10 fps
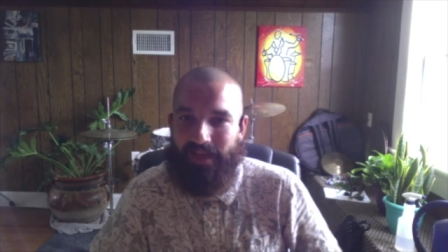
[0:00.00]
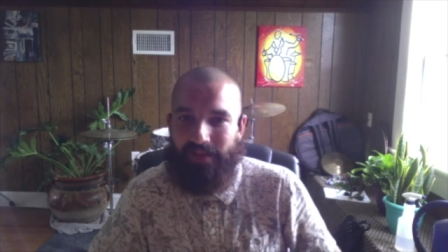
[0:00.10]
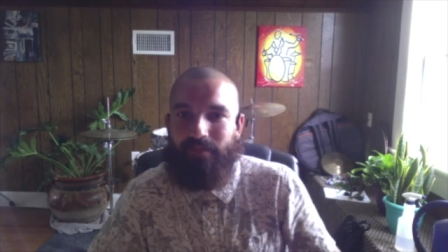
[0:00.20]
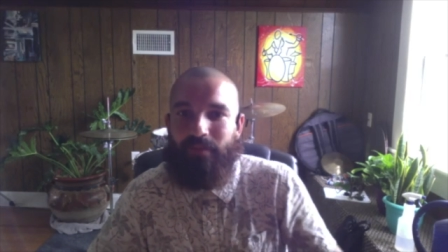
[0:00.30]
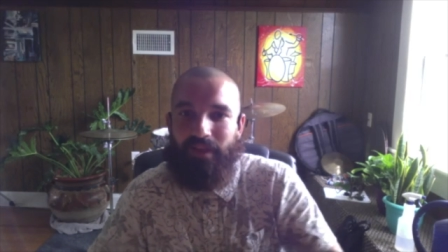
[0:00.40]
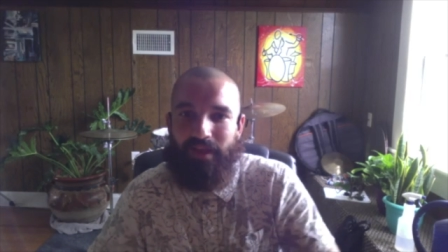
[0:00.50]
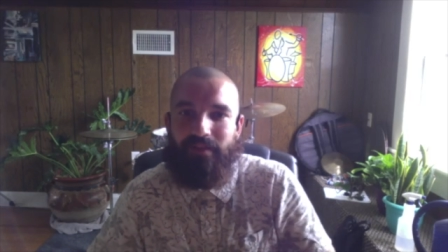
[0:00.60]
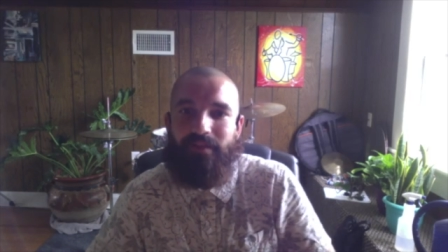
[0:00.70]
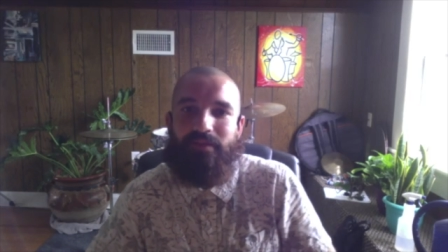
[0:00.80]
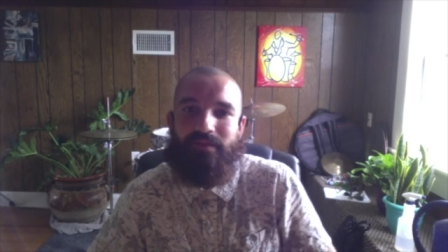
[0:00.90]
some
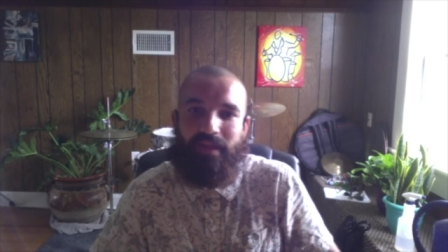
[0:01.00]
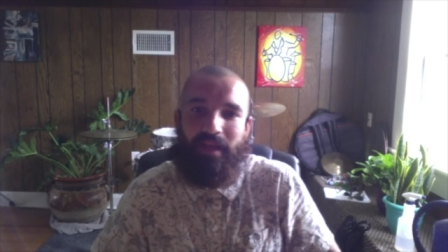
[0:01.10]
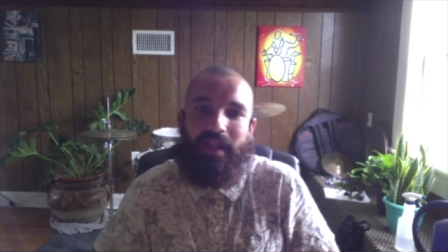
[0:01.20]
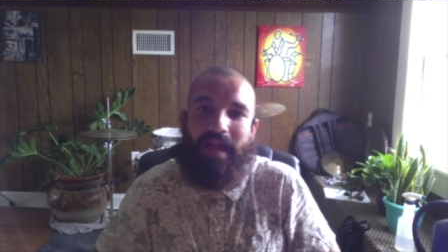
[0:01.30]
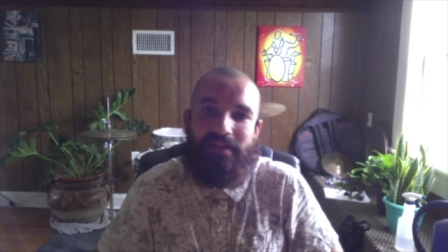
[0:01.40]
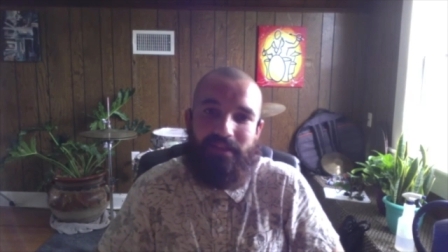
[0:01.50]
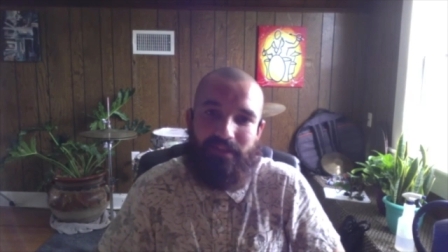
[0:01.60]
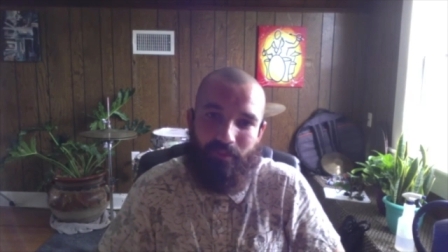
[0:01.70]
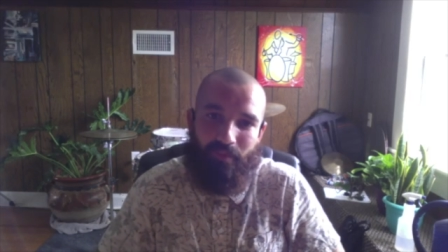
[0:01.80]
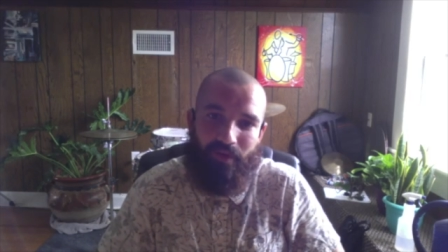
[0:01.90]
electives and classes
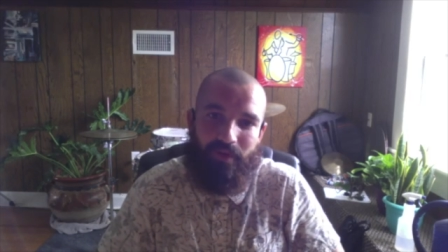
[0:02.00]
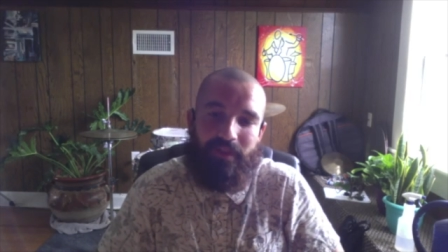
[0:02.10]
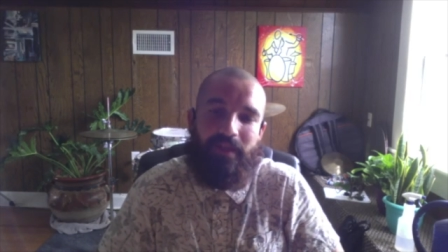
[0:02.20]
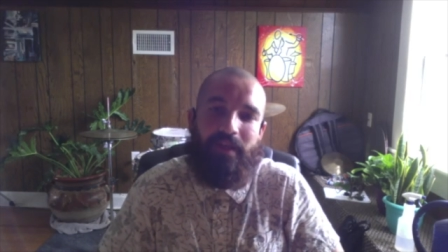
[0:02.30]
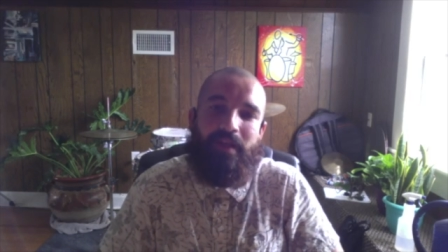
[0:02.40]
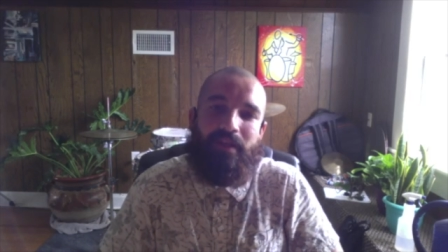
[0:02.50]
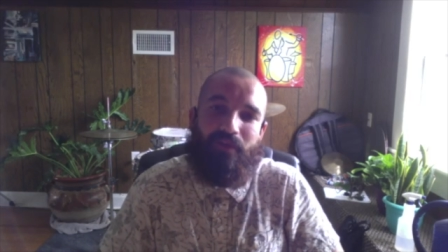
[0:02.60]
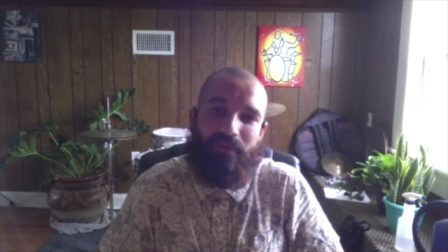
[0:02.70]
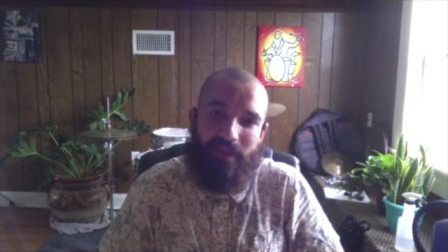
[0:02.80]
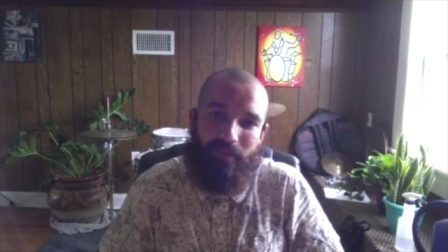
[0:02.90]
at Berklee. So I
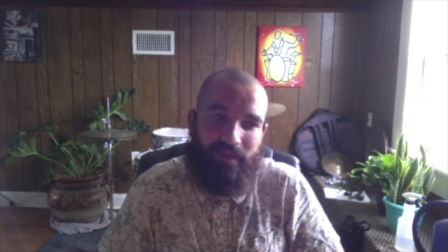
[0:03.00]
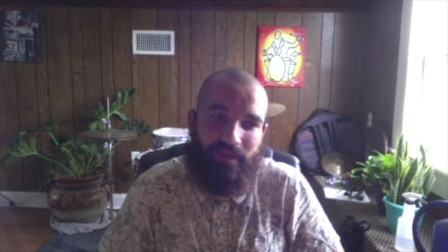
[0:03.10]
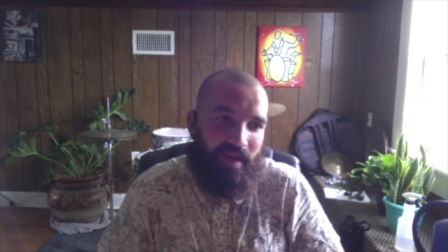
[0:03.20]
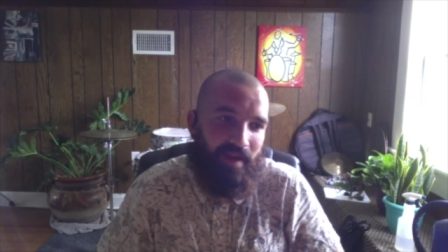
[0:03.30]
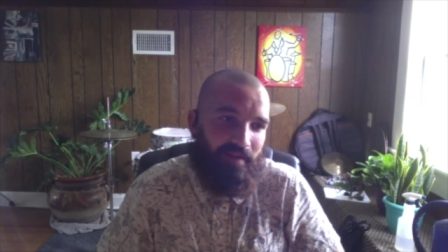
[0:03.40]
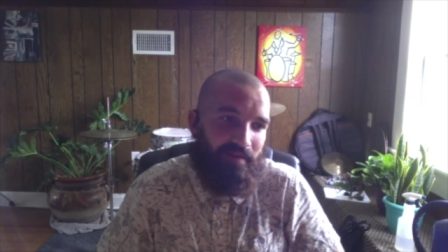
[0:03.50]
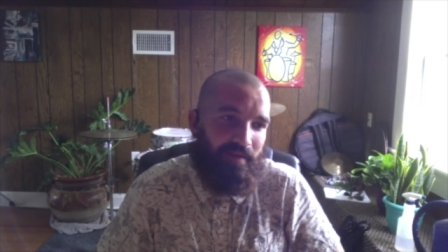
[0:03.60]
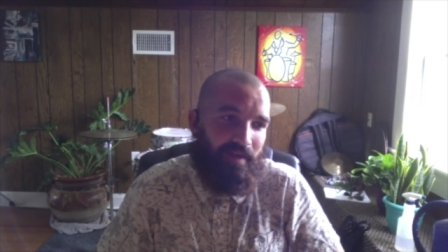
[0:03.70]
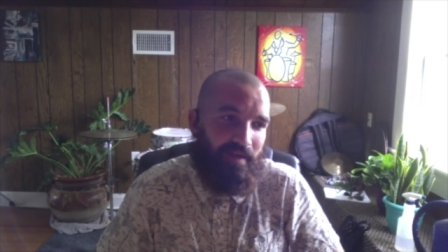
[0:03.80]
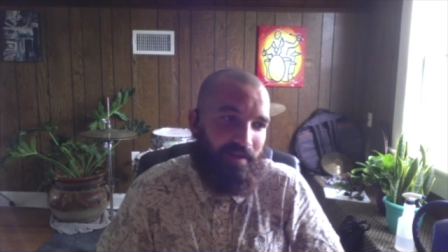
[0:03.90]
was able to take
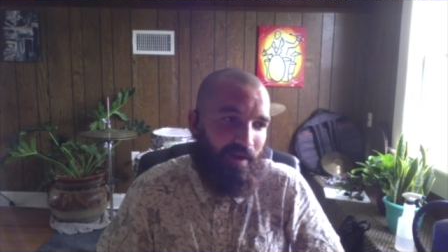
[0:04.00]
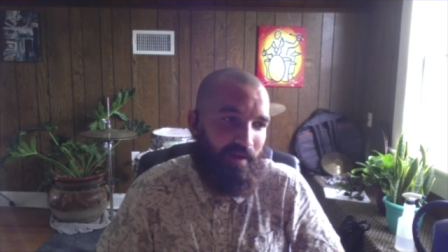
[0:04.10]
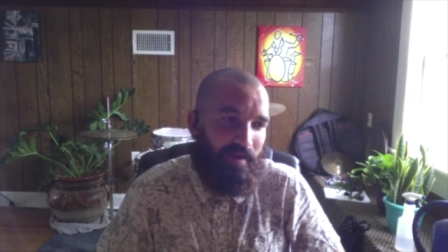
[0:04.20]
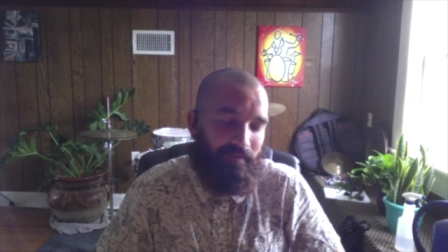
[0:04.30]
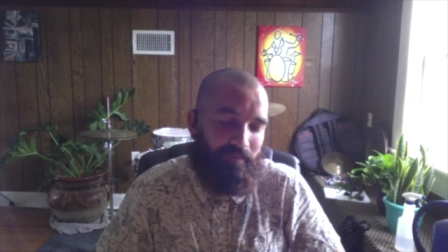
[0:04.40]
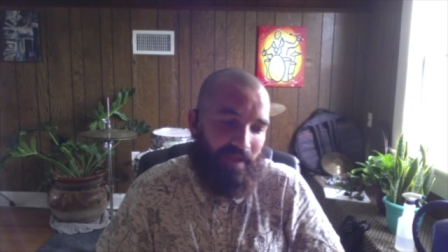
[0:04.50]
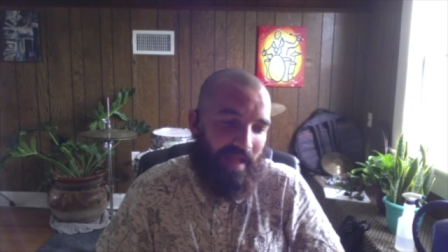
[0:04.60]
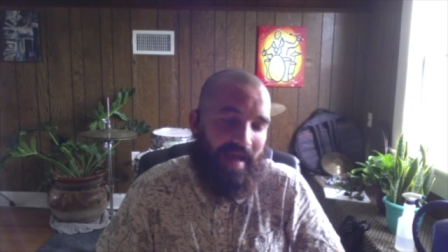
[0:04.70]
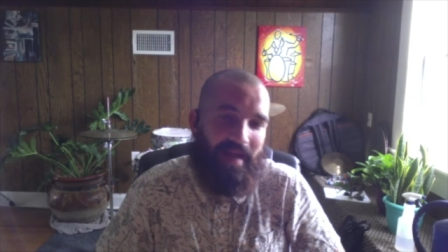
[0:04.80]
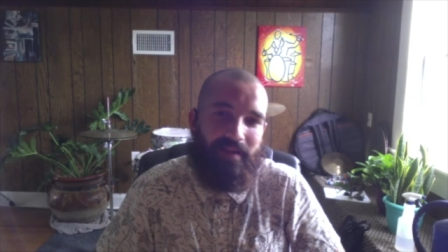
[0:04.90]
a, a
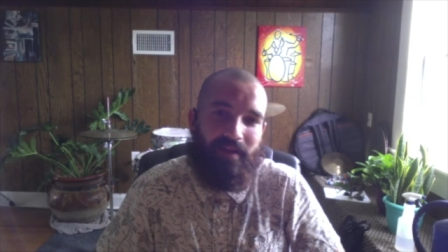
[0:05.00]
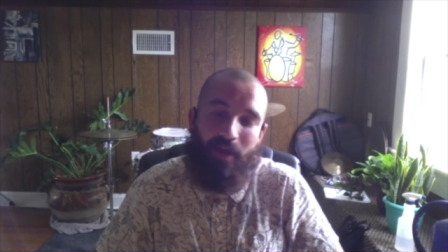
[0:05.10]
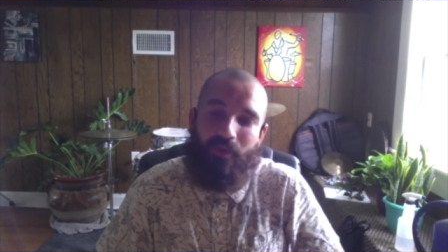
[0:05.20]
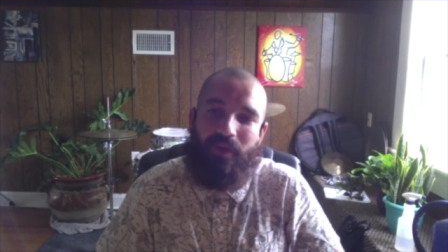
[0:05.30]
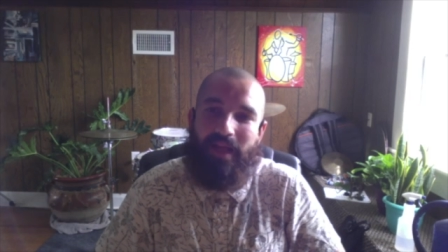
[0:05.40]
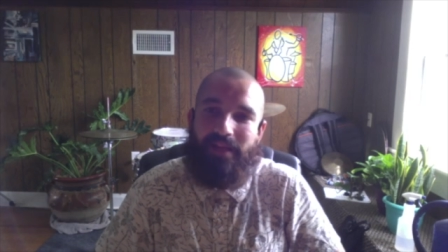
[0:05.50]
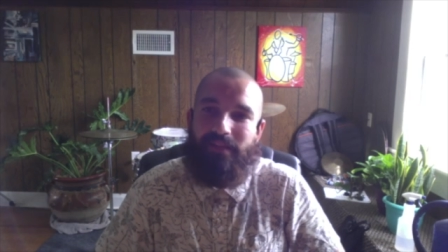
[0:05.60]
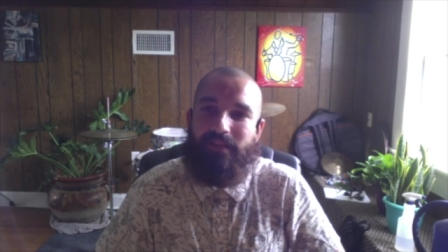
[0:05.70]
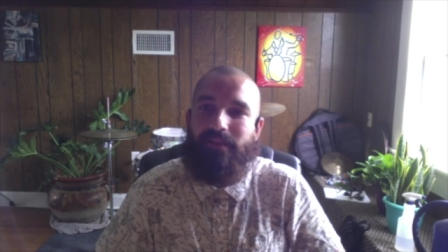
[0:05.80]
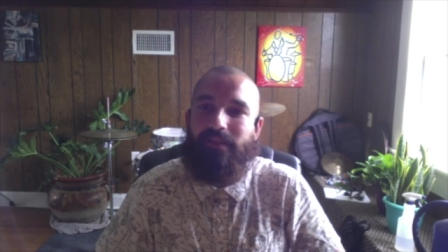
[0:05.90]
class, couple
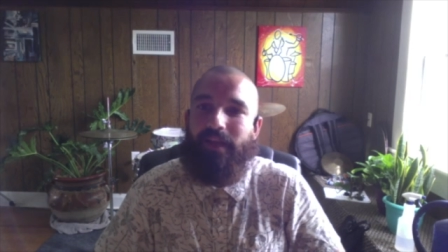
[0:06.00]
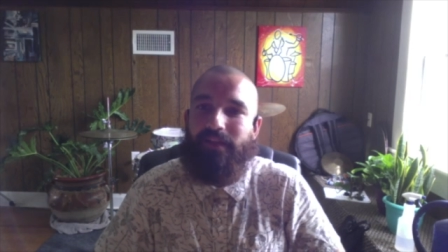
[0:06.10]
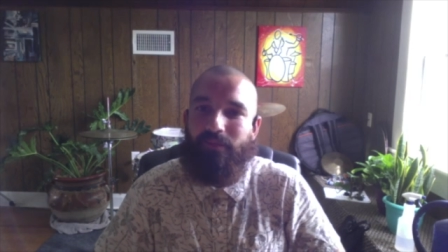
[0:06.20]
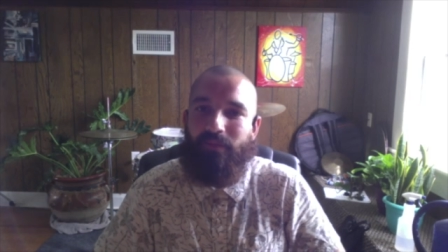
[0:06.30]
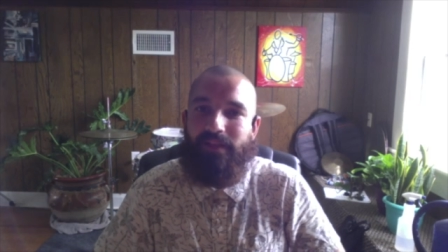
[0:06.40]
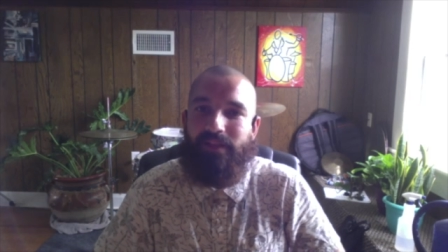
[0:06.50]
classes and some lessons